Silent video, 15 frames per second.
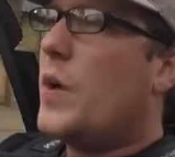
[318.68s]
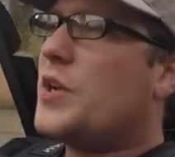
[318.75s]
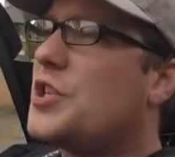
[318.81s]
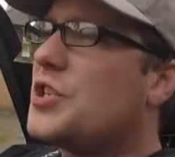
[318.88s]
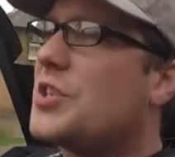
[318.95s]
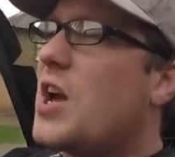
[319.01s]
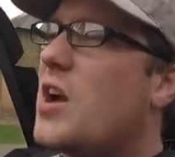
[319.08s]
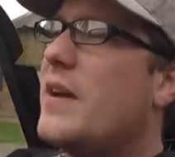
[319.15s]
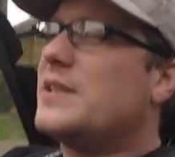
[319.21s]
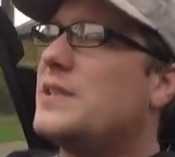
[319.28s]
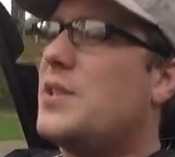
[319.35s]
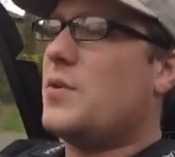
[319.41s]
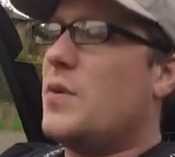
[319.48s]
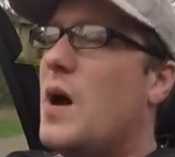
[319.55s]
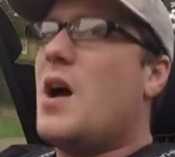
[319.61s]
We're just going
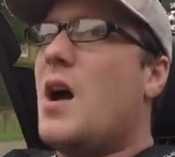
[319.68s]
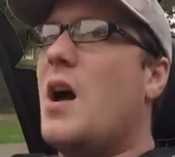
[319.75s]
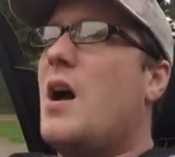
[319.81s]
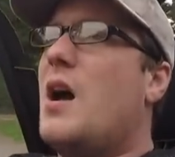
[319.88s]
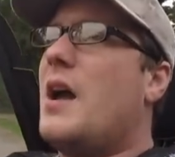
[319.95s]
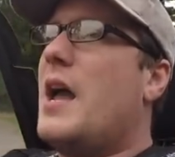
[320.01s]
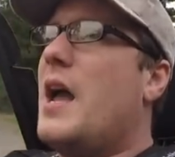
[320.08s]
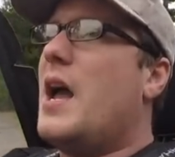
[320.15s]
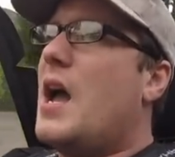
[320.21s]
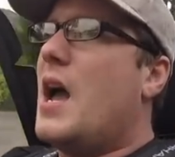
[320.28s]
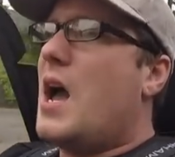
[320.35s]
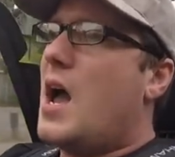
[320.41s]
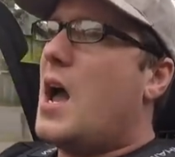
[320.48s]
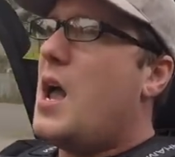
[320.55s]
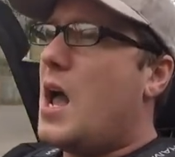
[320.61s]
to uh,
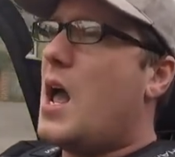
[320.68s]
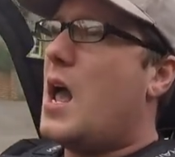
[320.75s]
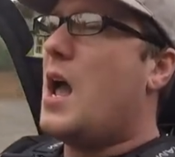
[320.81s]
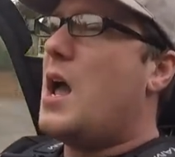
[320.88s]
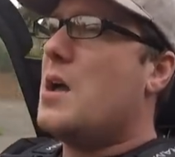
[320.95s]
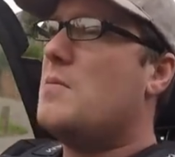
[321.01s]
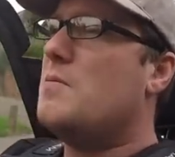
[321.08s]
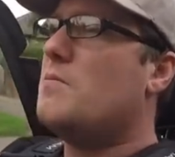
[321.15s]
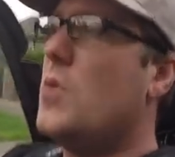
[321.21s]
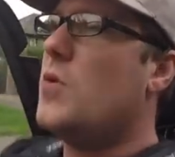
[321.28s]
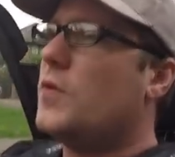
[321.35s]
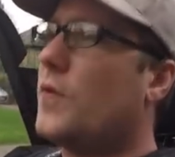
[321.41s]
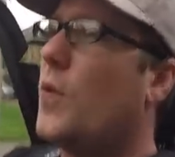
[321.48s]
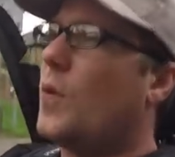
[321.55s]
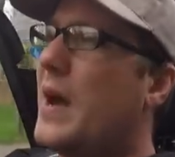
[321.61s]

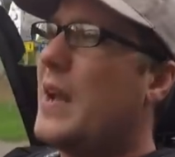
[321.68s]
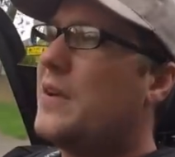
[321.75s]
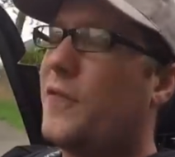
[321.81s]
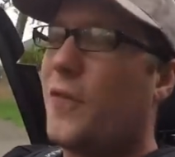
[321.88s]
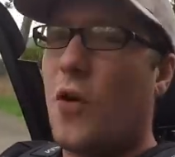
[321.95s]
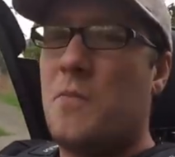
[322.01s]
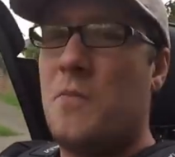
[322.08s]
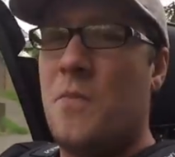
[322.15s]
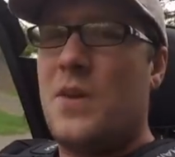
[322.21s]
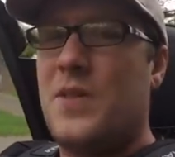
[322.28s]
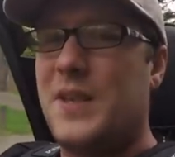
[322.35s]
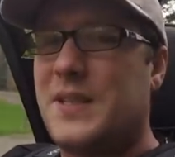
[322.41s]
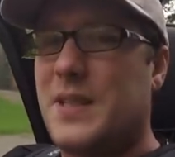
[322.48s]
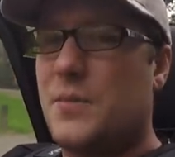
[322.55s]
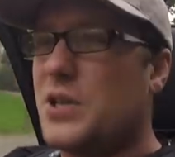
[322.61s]
move away from
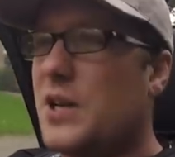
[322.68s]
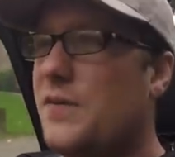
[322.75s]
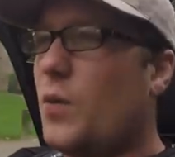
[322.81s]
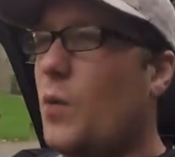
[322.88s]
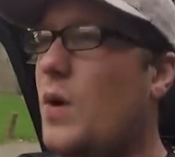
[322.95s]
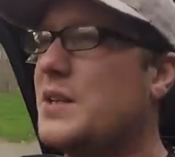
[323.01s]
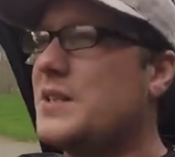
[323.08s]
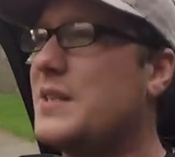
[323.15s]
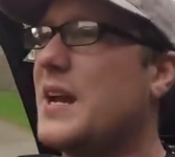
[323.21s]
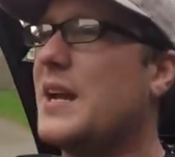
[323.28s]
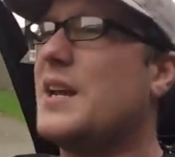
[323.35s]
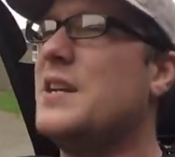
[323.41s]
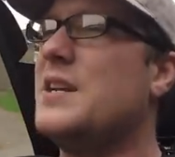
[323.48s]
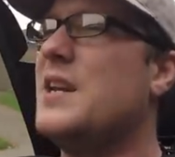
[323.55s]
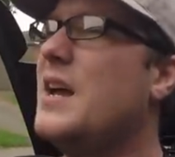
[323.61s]
this subject for one
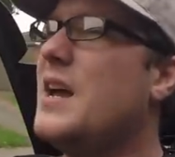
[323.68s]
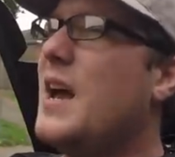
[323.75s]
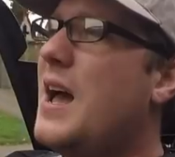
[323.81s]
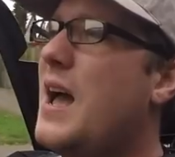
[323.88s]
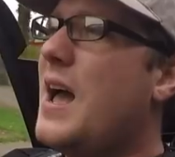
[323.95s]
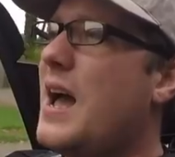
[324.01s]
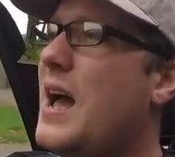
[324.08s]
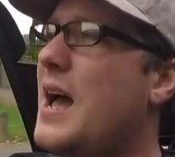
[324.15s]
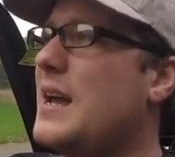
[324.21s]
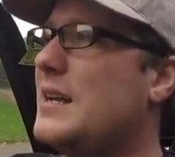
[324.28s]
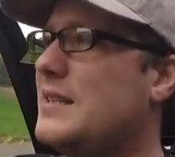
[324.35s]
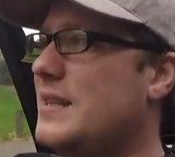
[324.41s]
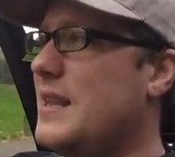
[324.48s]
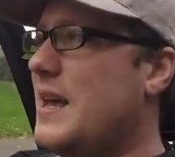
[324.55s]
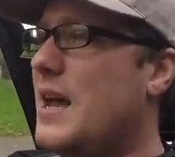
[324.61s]
second
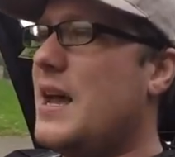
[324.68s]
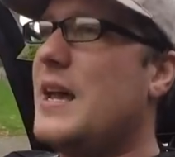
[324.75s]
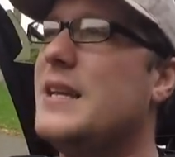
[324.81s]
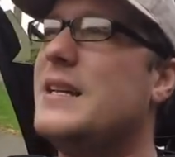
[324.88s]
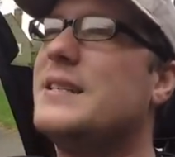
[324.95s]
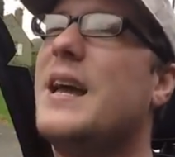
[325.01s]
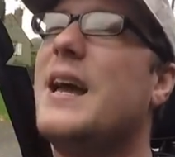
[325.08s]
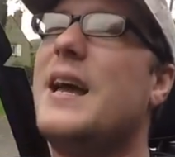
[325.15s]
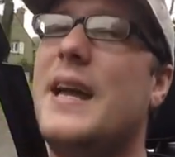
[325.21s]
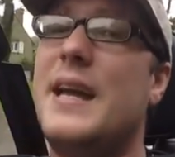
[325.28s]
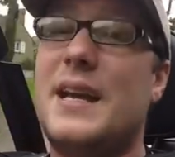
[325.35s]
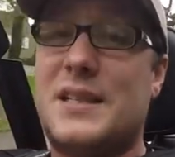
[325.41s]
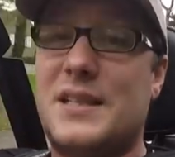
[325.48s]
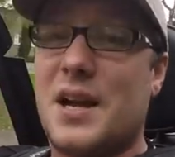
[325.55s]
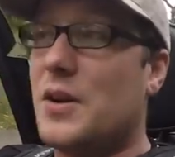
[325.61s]
as there is a
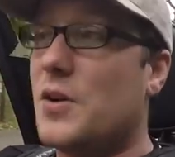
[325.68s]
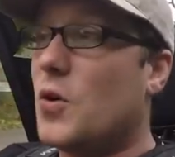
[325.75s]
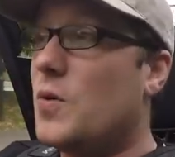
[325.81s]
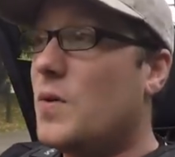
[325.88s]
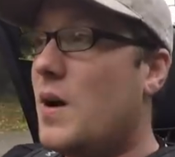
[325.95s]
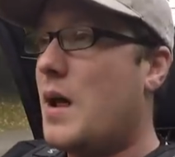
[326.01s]
tunnel.